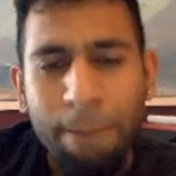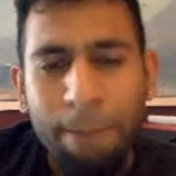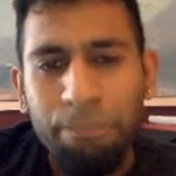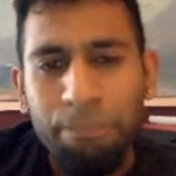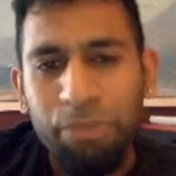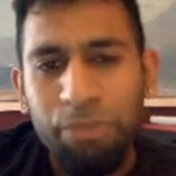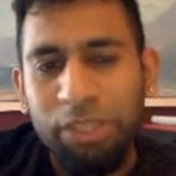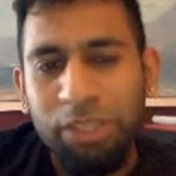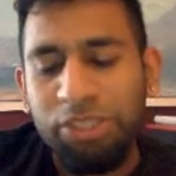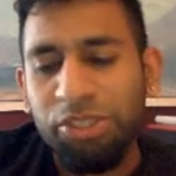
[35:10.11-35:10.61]

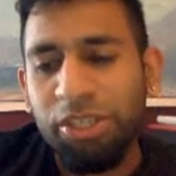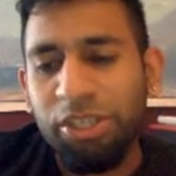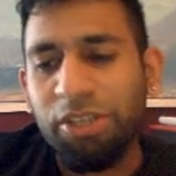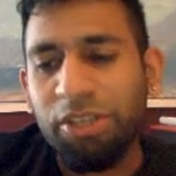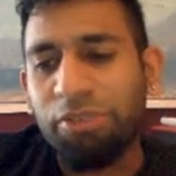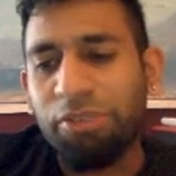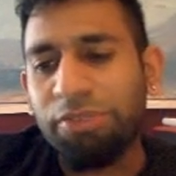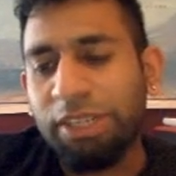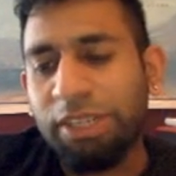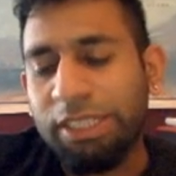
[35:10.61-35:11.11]
It started off
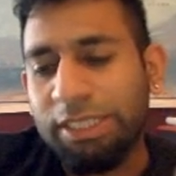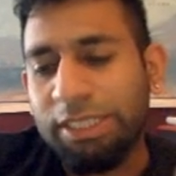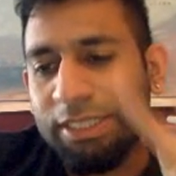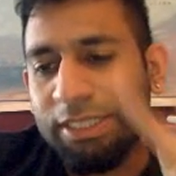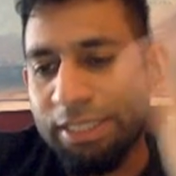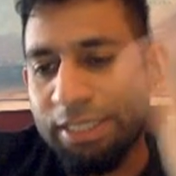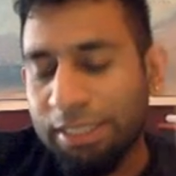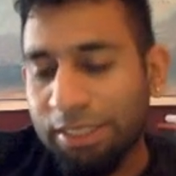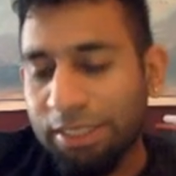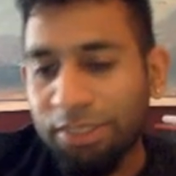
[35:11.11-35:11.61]
very easy,
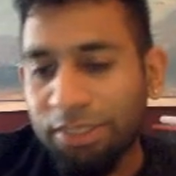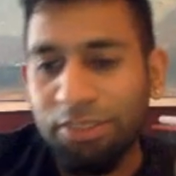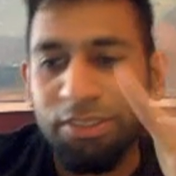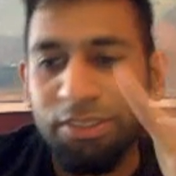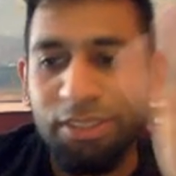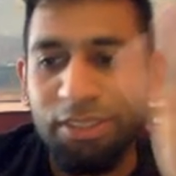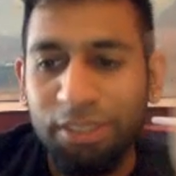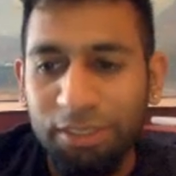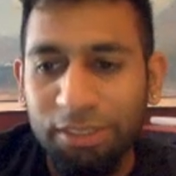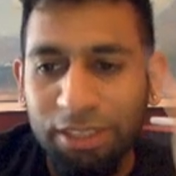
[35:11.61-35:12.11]
and
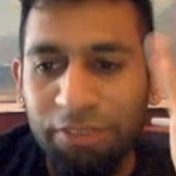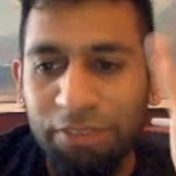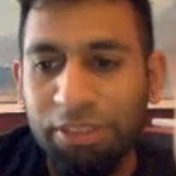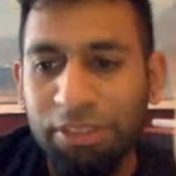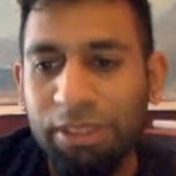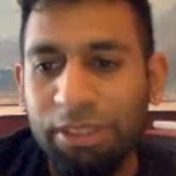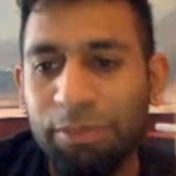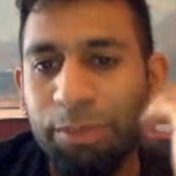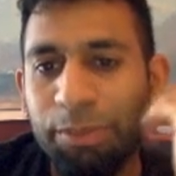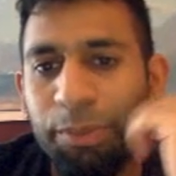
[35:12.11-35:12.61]
they're leveling
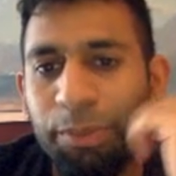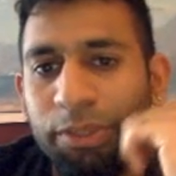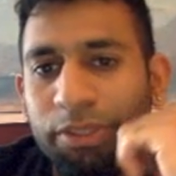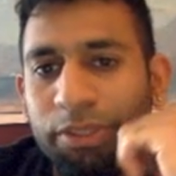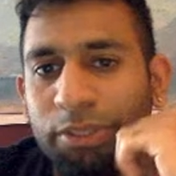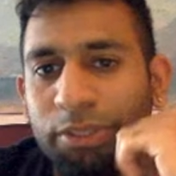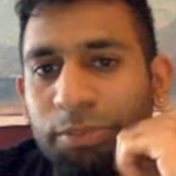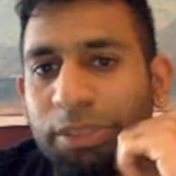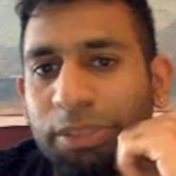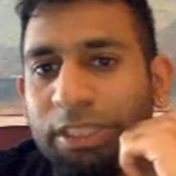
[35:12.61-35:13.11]
up the puzzles
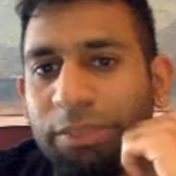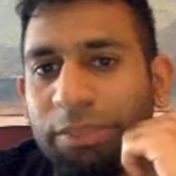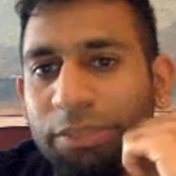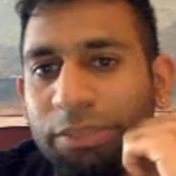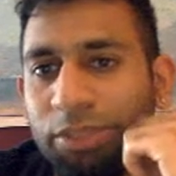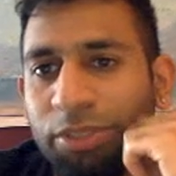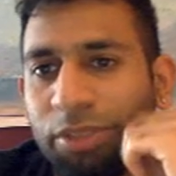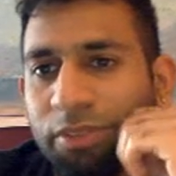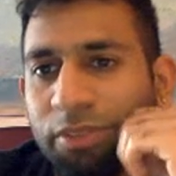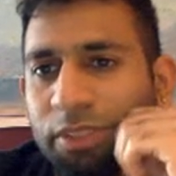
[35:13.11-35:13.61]
because I've been
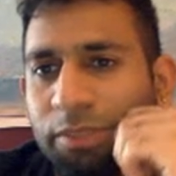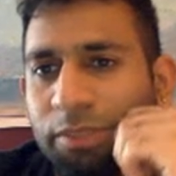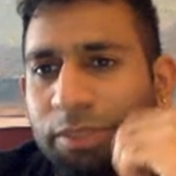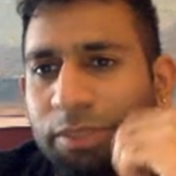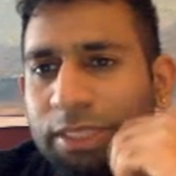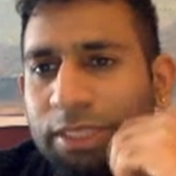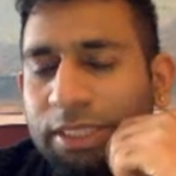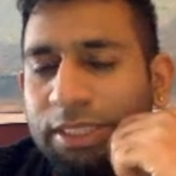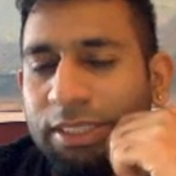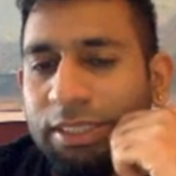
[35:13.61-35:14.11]
solving them
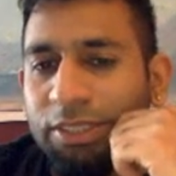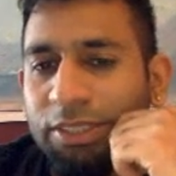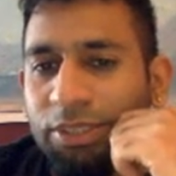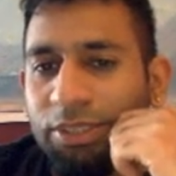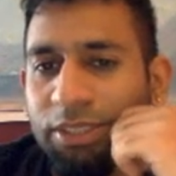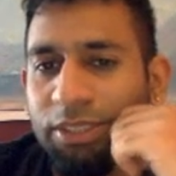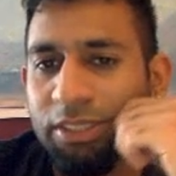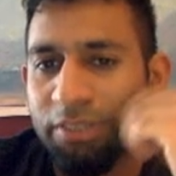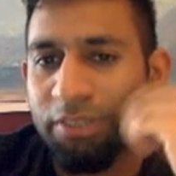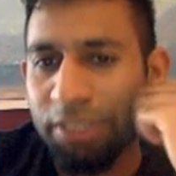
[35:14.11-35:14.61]
consistently. So this
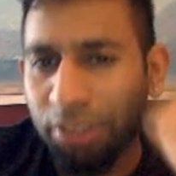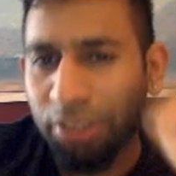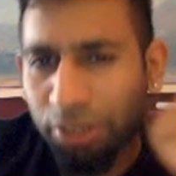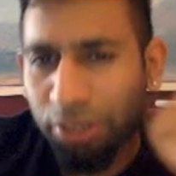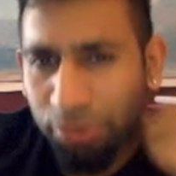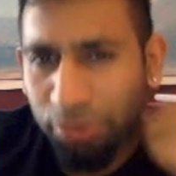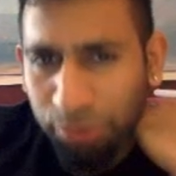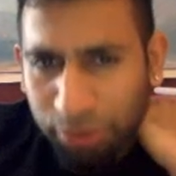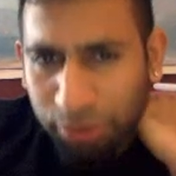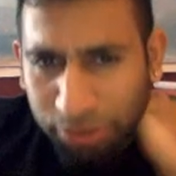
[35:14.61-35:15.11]
is a very hard
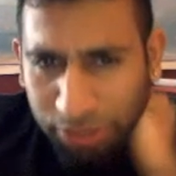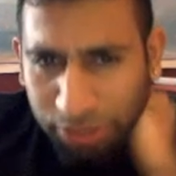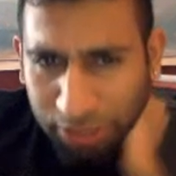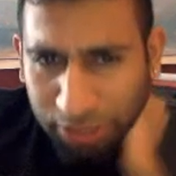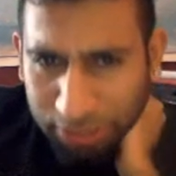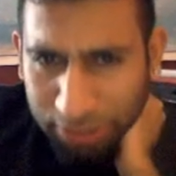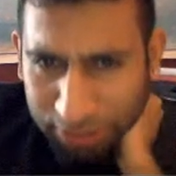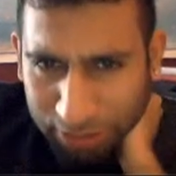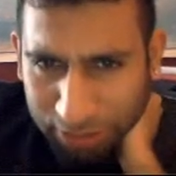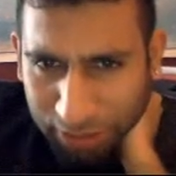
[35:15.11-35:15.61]
one.
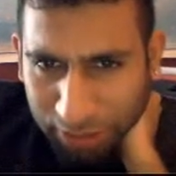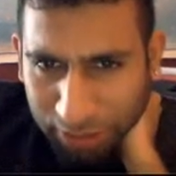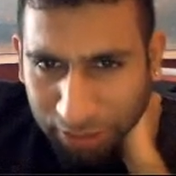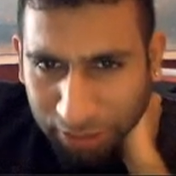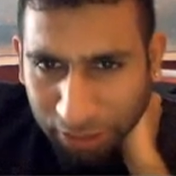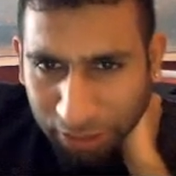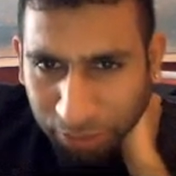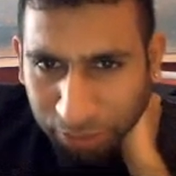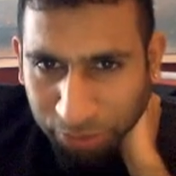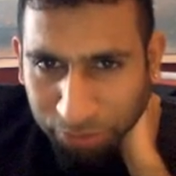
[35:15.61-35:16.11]
I
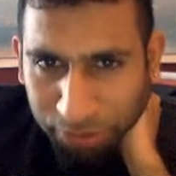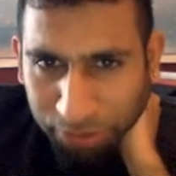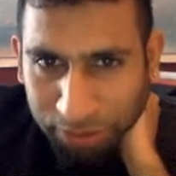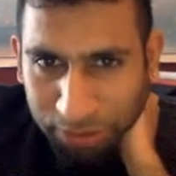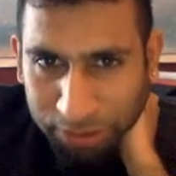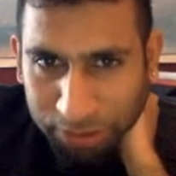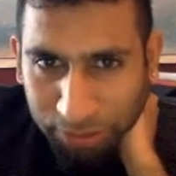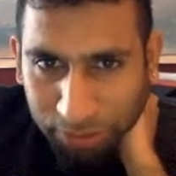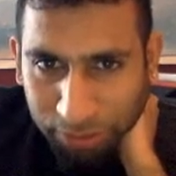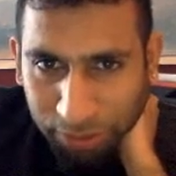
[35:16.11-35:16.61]
don't want to fuck this
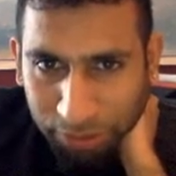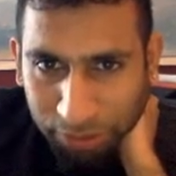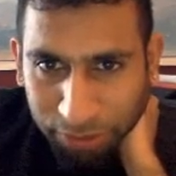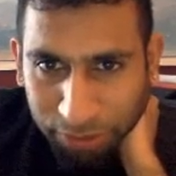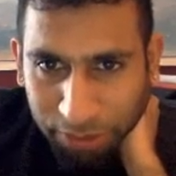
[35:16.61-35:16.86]
up now.